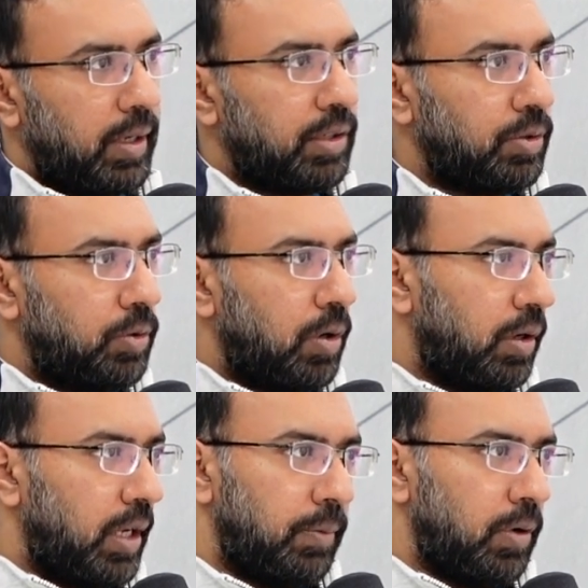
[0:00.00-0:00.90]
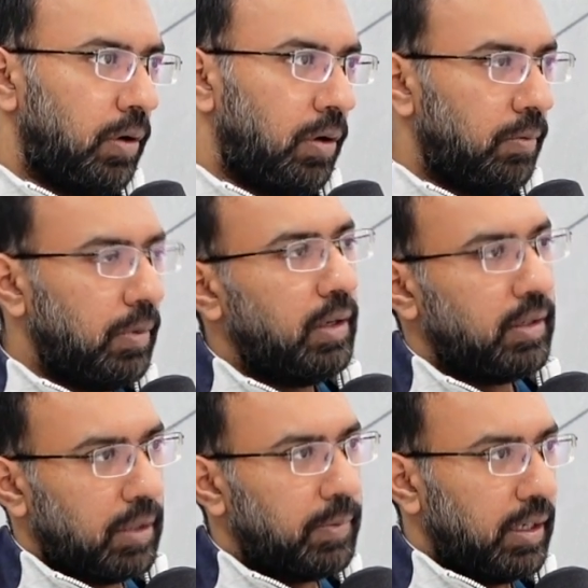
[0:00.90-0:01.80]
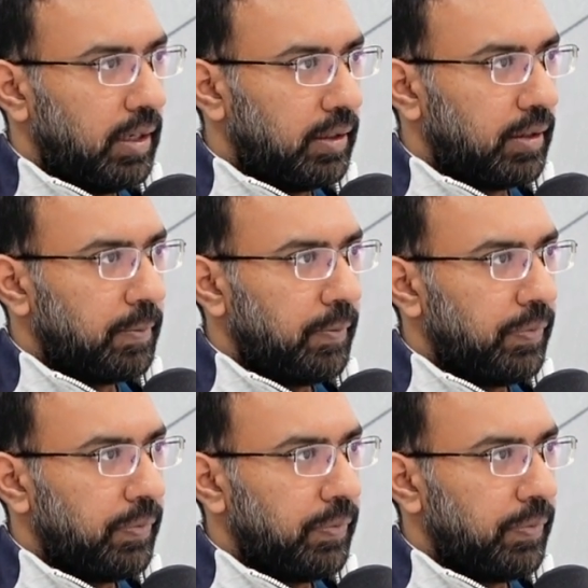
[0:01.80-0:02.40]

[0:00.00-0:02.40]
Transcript: ns2.name.com, something like that.